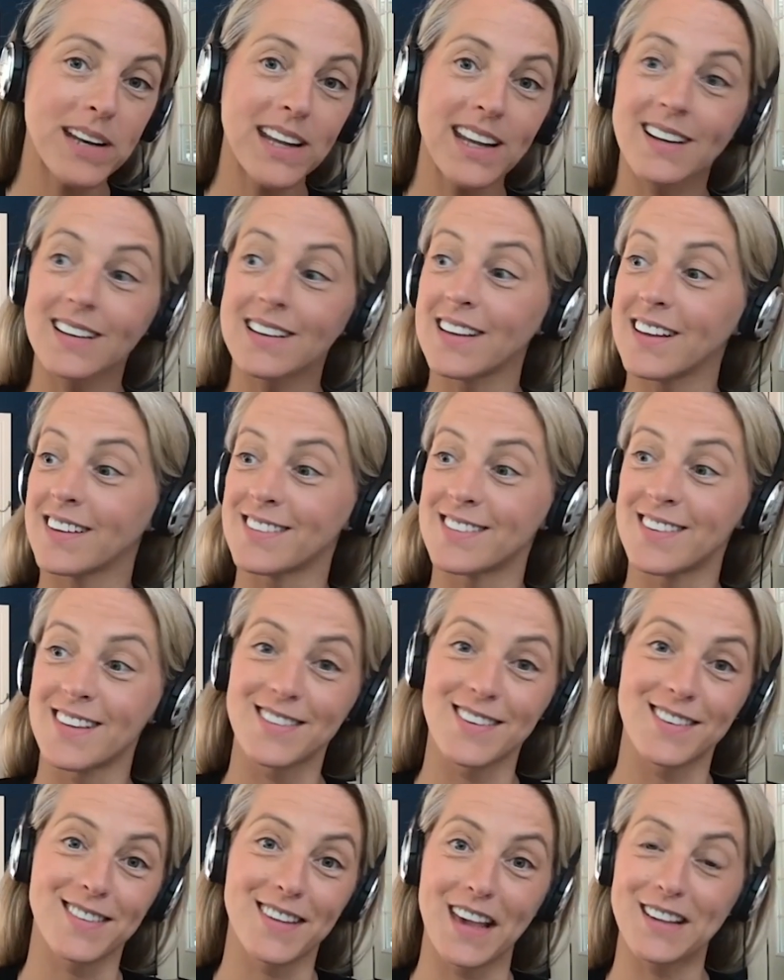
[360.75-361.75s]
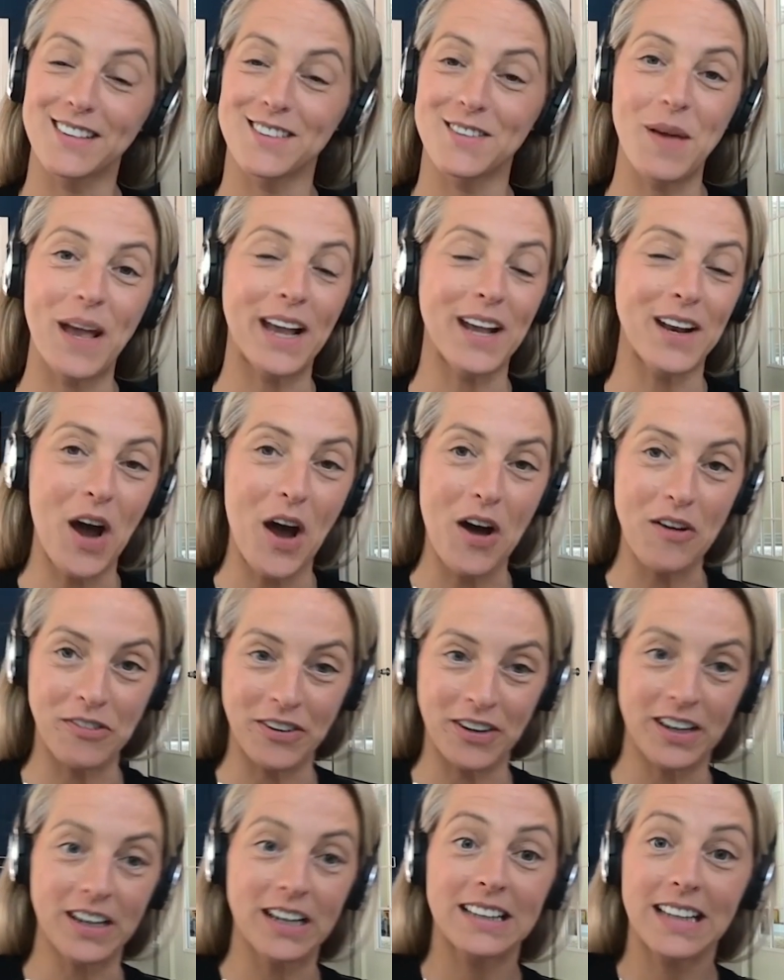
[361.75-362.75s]
many clicks does it take to make an
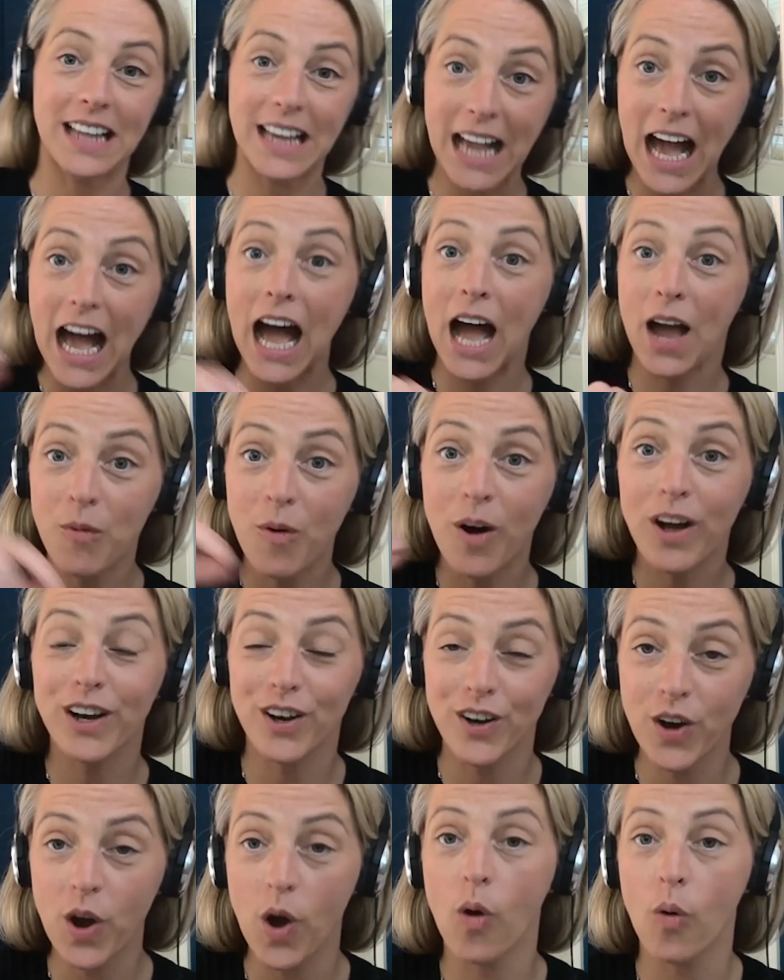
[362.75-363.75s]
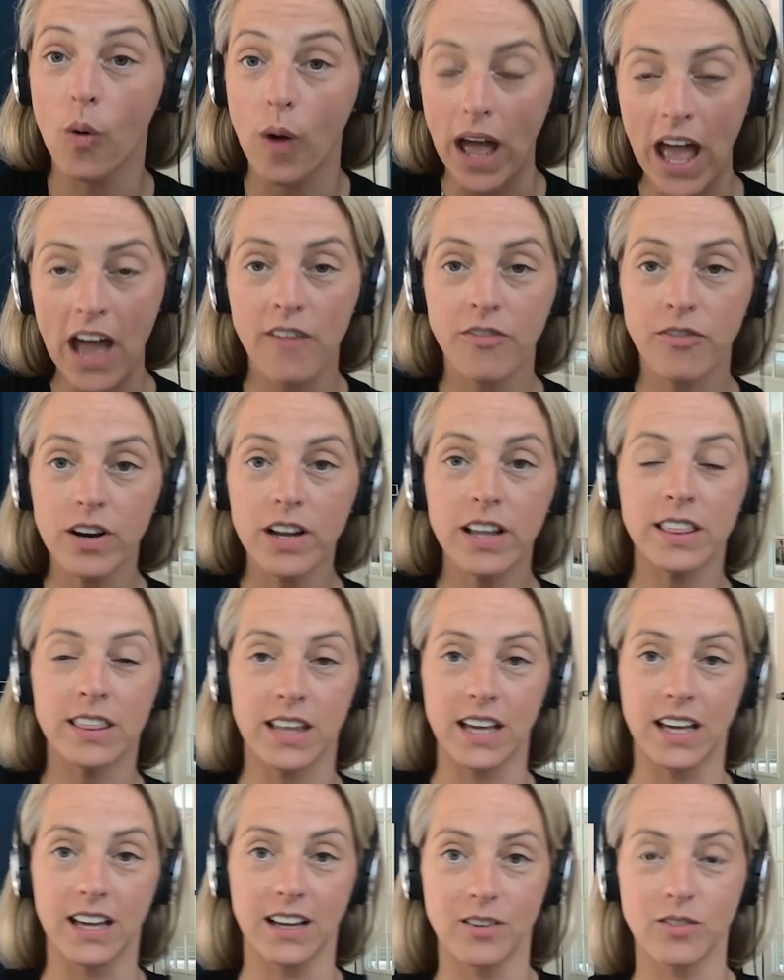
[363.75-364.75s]
offer? Like, I want to know
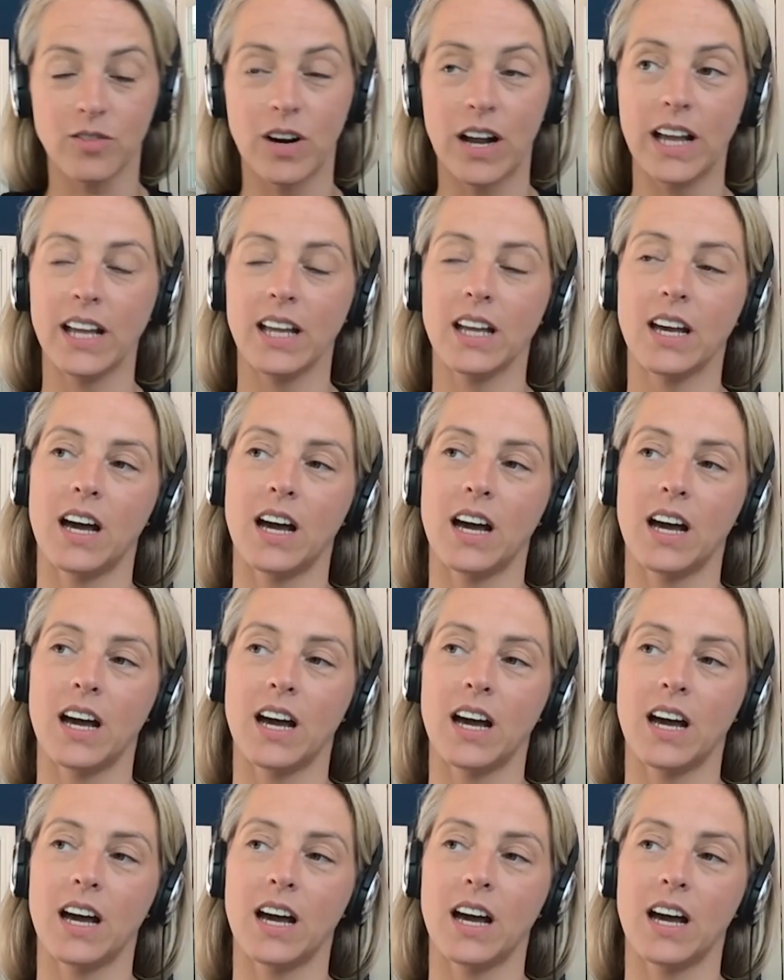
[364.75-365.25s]
everything, right?